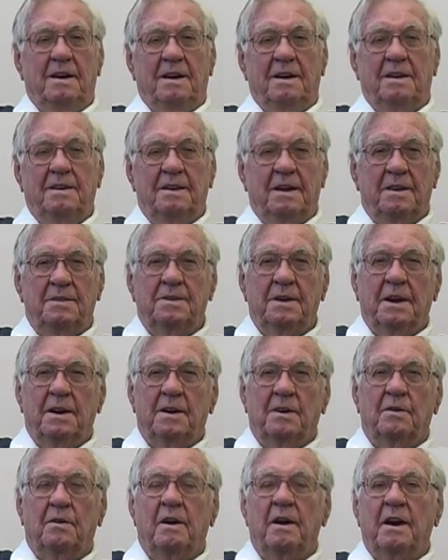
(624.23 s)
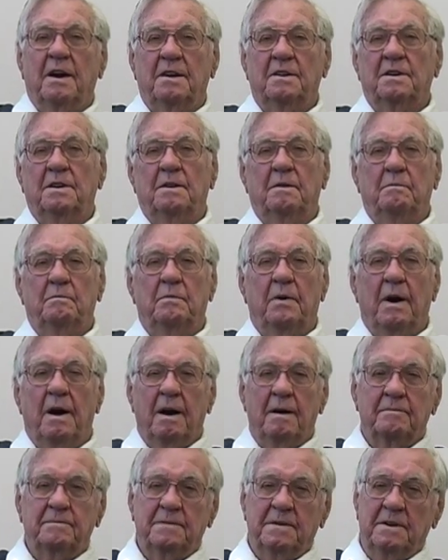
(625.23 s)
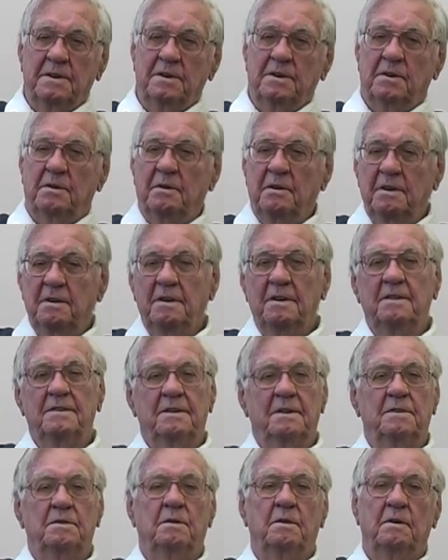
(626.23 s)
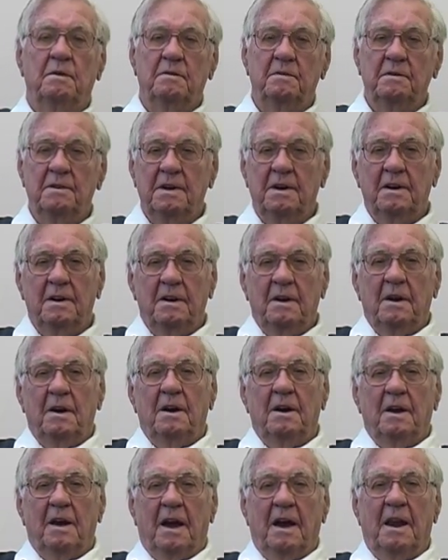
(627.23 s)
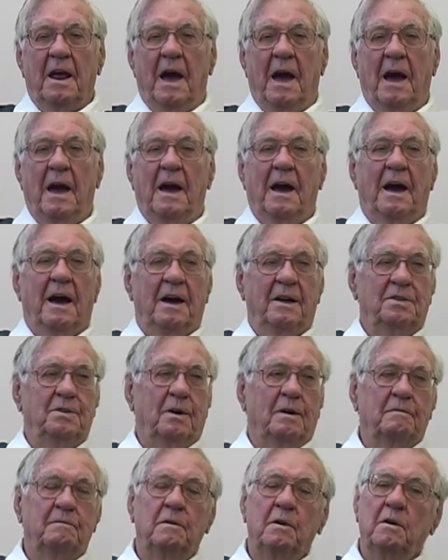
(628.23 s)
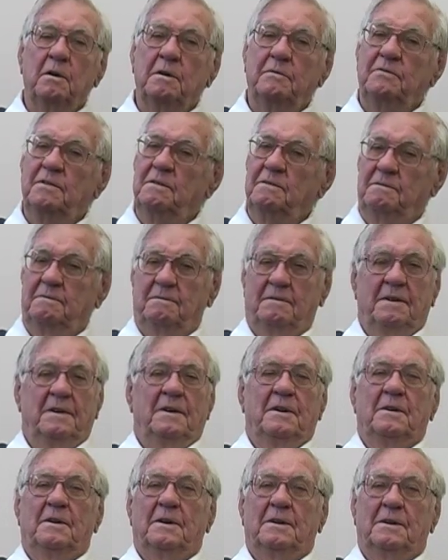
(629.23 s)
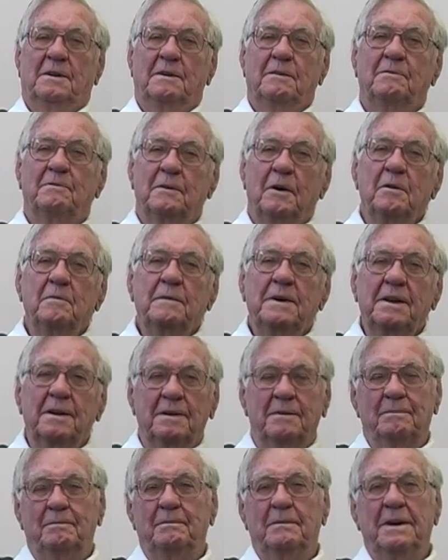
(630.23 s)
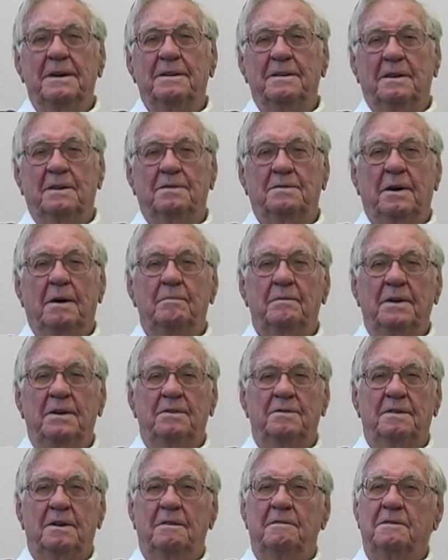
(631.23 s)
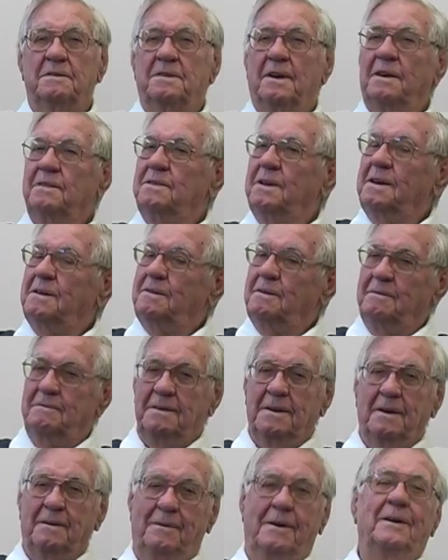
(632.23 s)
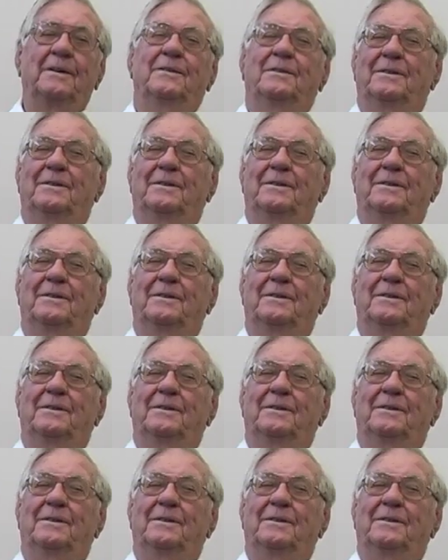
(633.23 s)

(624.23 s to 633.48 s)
And that thing cracked and popped and creaned and groaned. Wow. And I thought, boy, if you want me to be in the submarine service, I think you've done it.